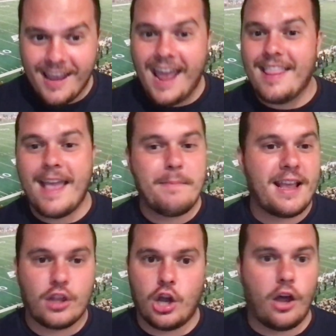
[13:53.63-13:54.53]
and they
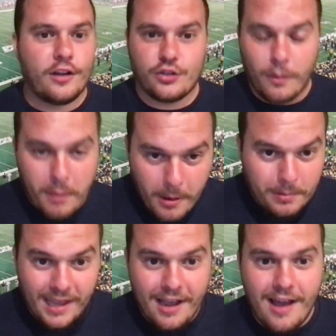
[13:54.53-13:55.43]
make the college football
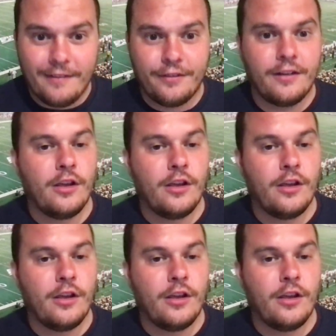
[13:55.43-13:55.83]
playoff,